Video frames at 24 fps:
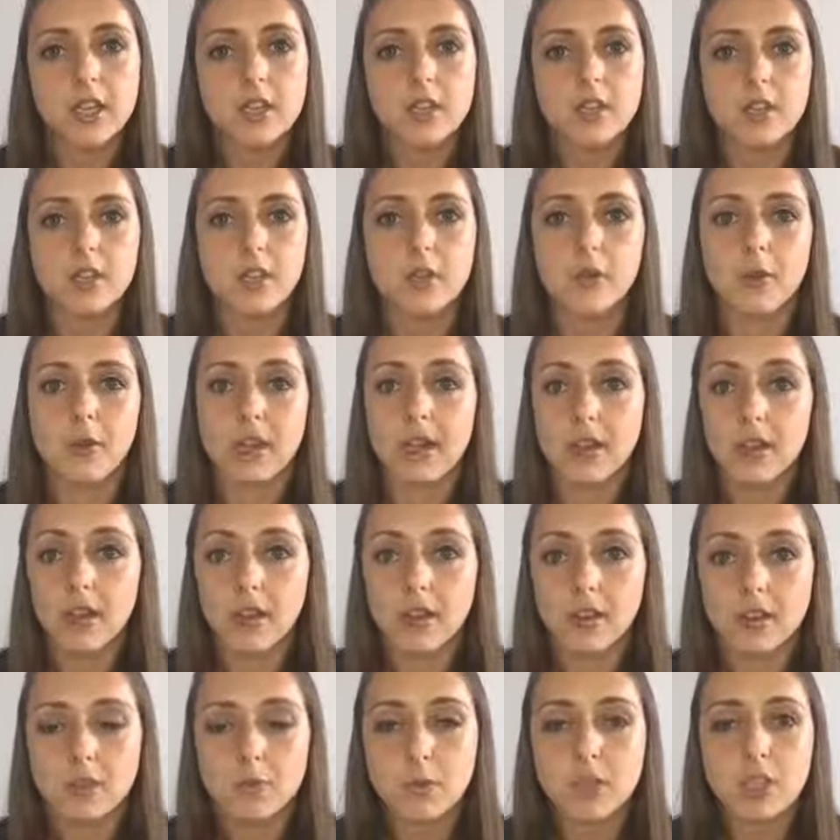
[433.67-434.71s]
So in
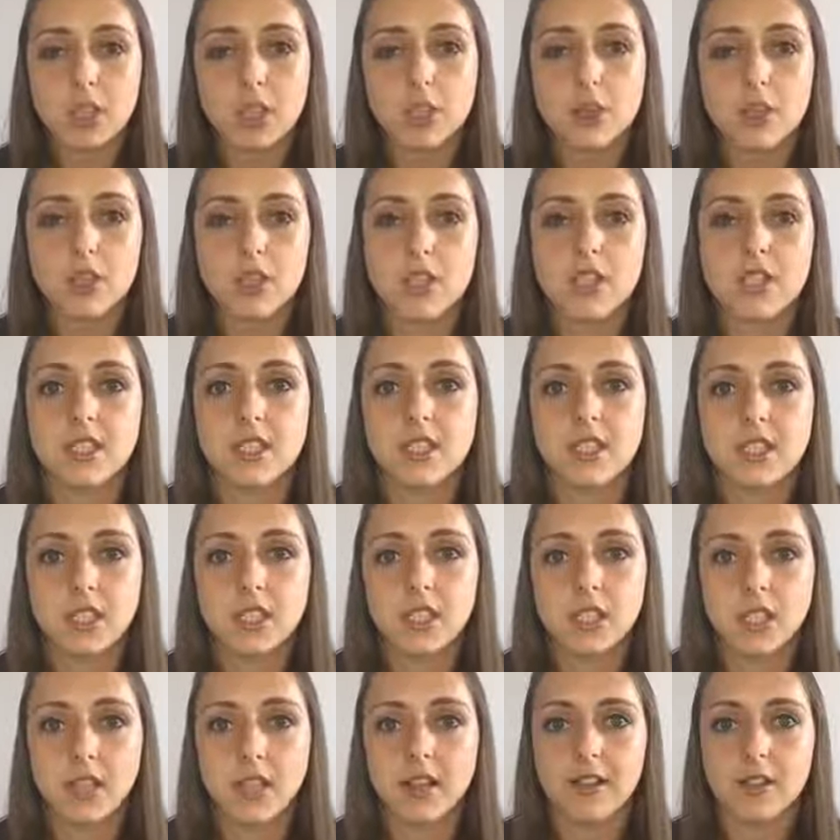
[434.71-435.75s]
ours, we do 30-day
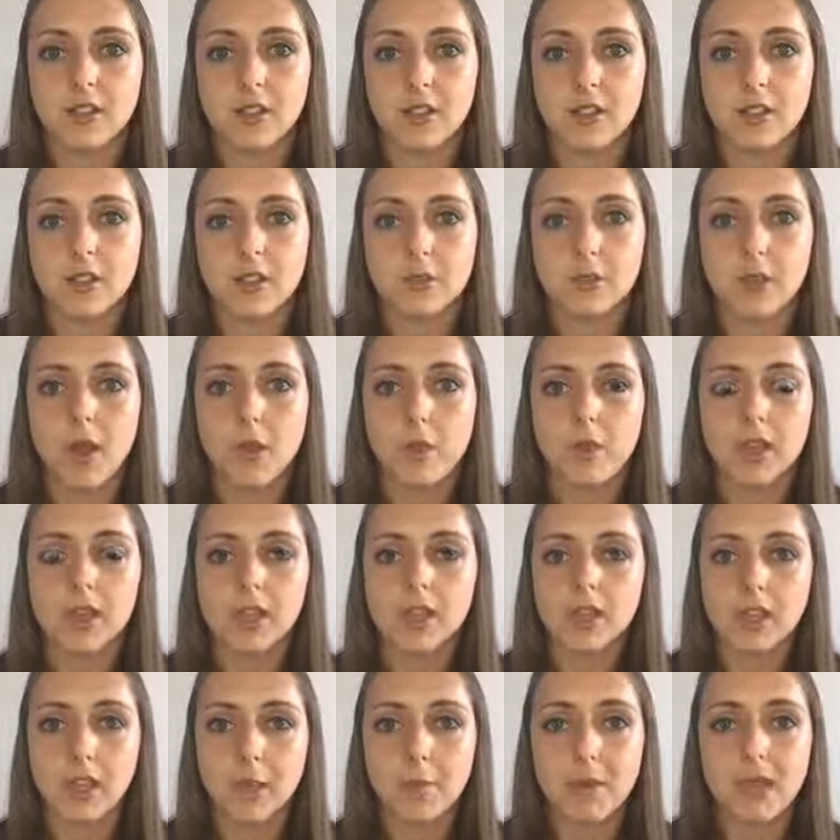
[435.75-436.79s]
challenges where we
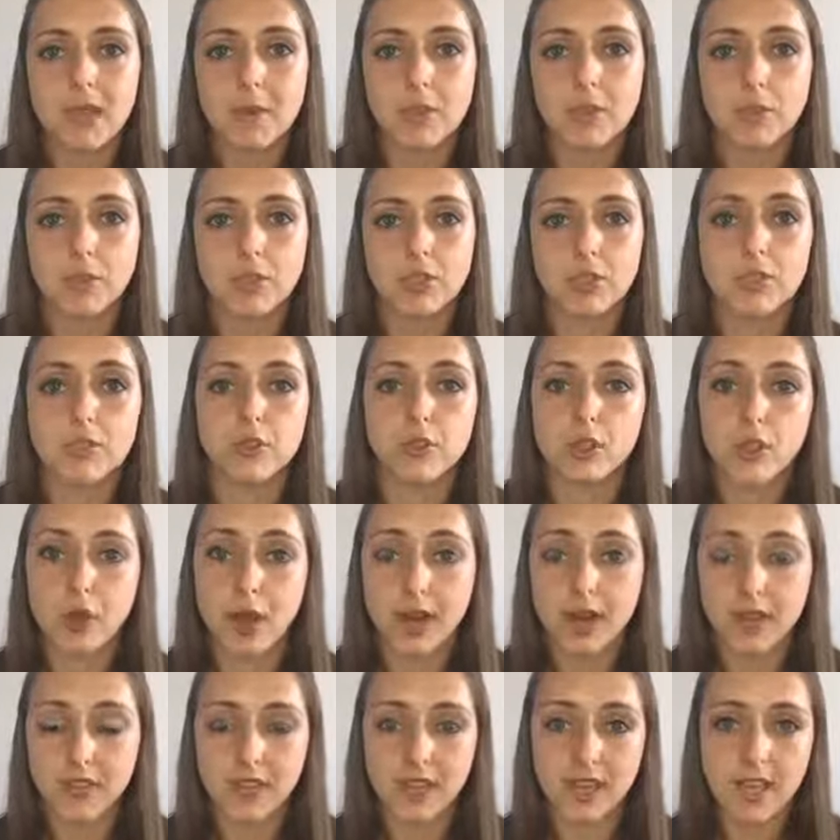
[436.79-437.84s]
get people to
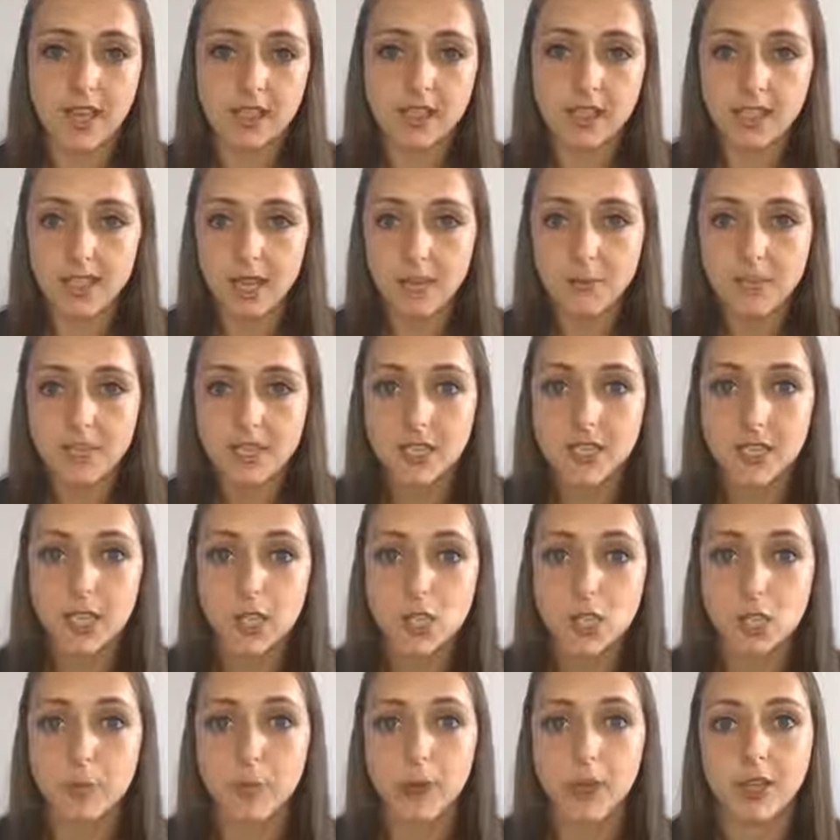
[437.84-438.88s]
track their steps that they
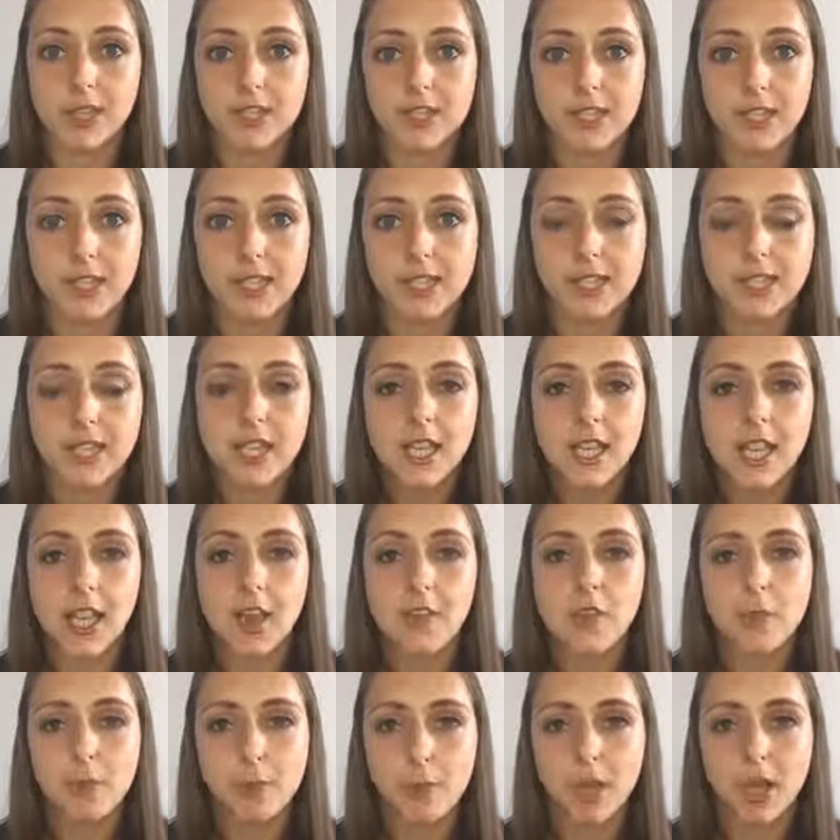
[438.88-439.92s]
do per day,
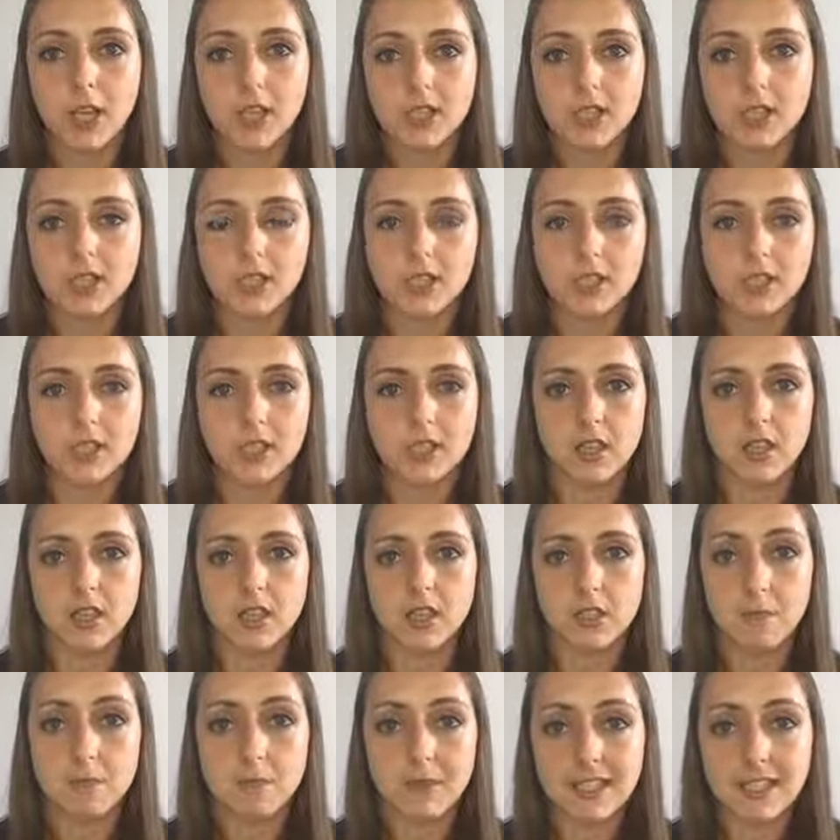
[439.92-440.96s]
and the person
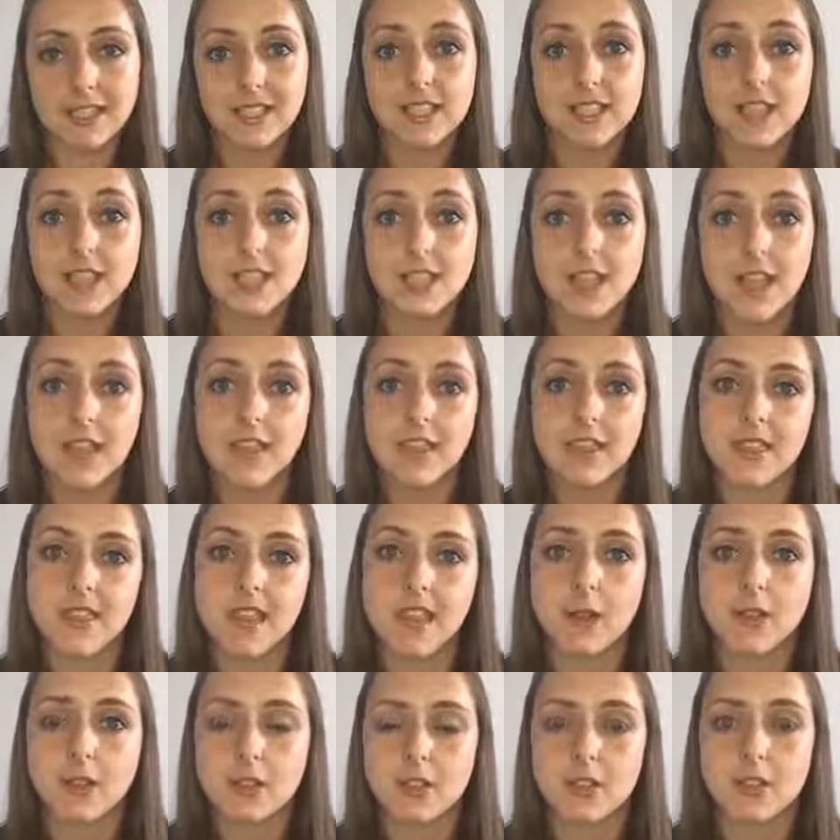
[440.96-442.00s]
that meets the
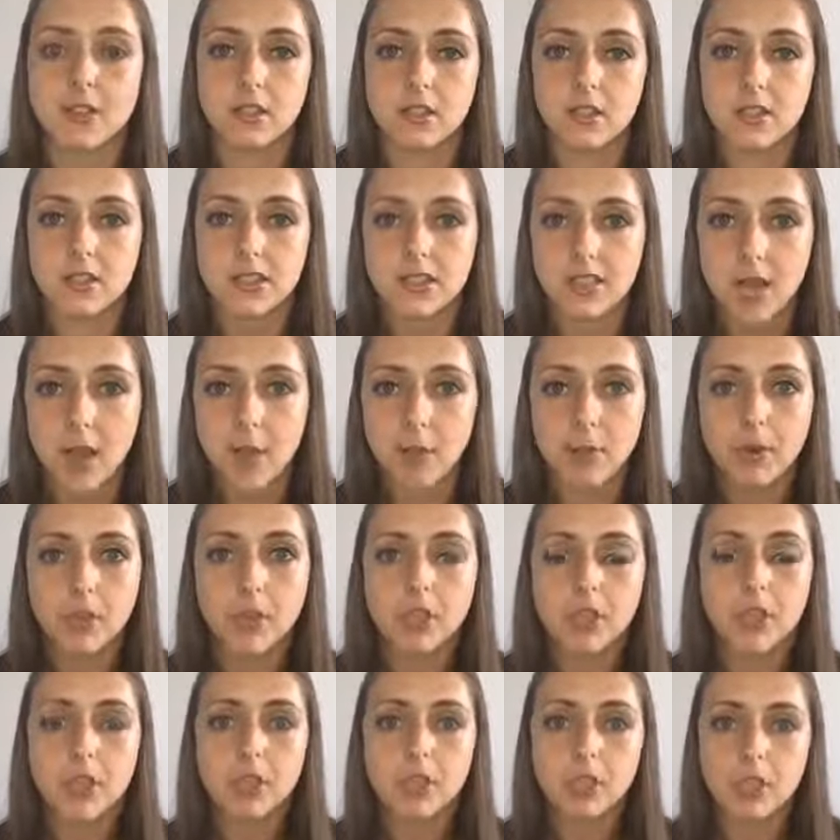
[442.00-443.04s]
10,000 step
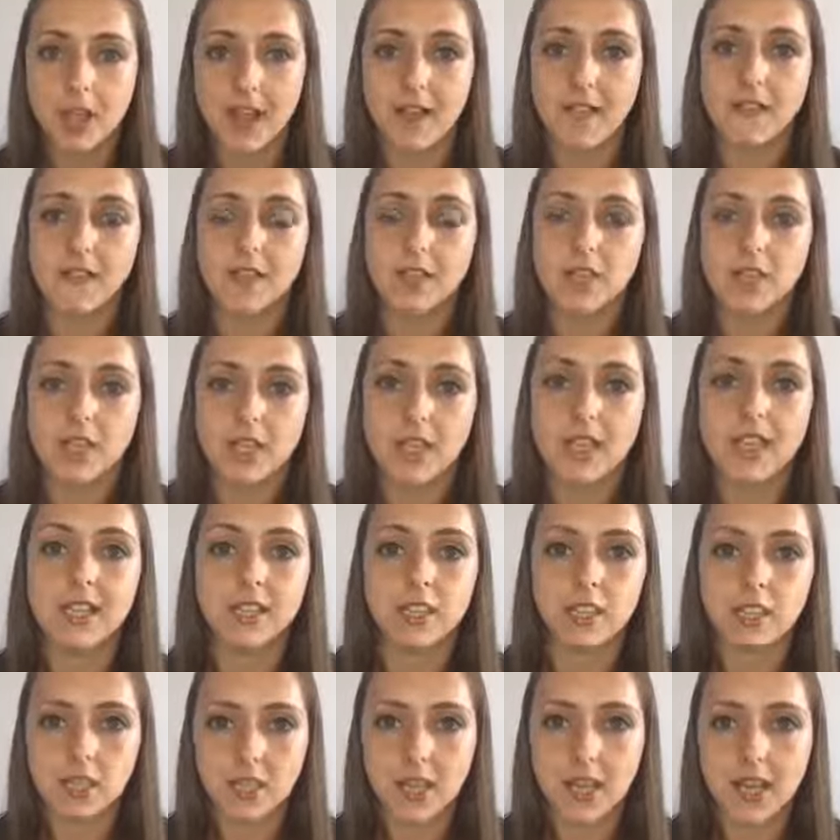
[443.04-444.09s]
challenge
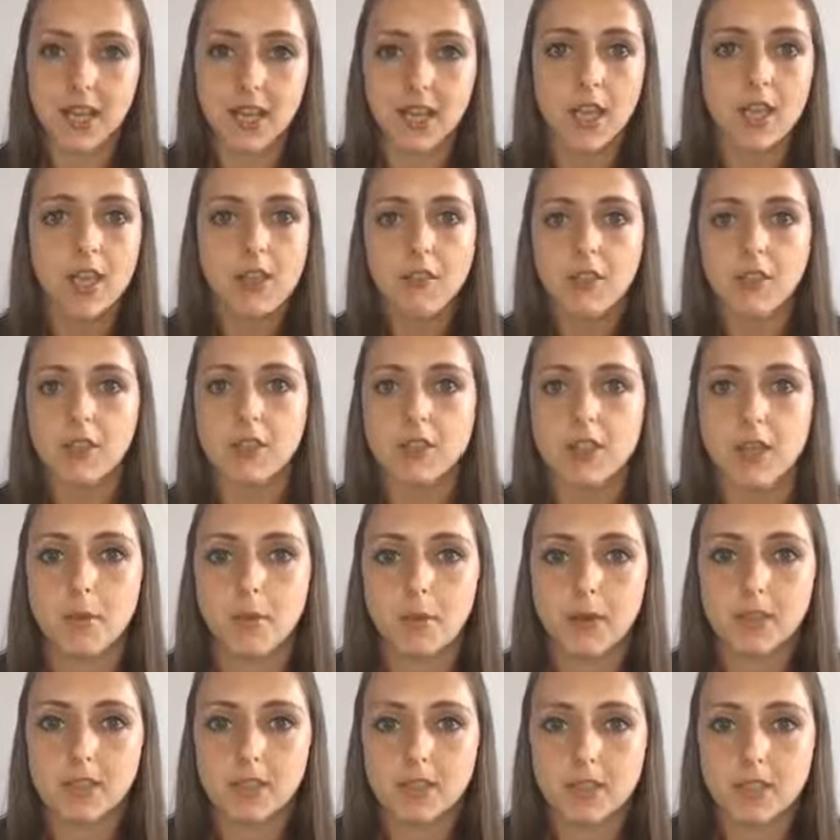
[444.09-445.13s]
each day for a set
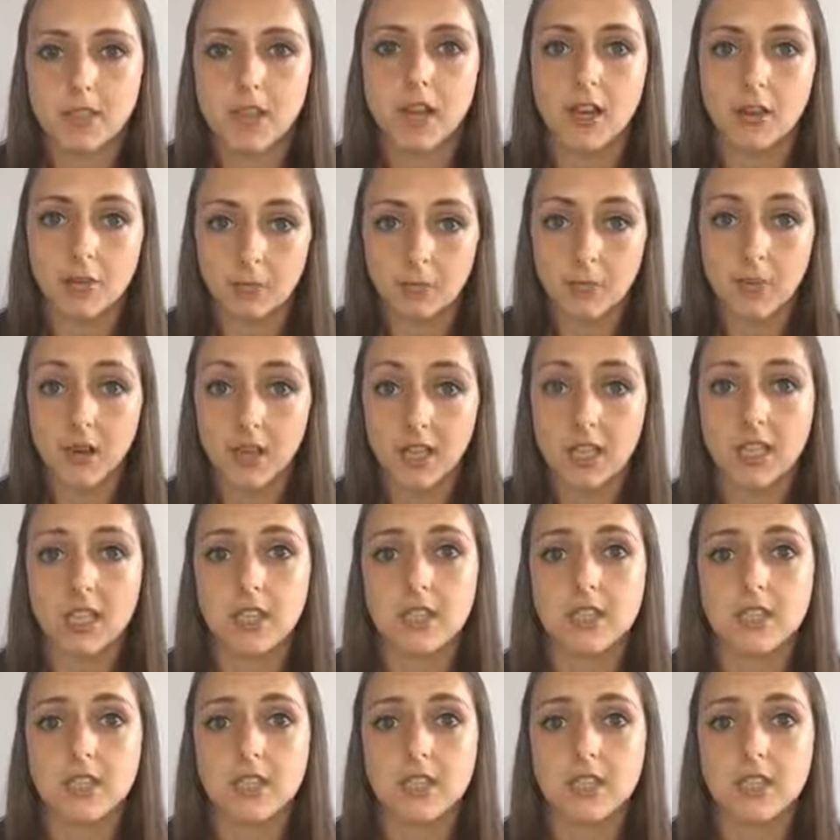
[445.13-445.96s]
period of time, i.e.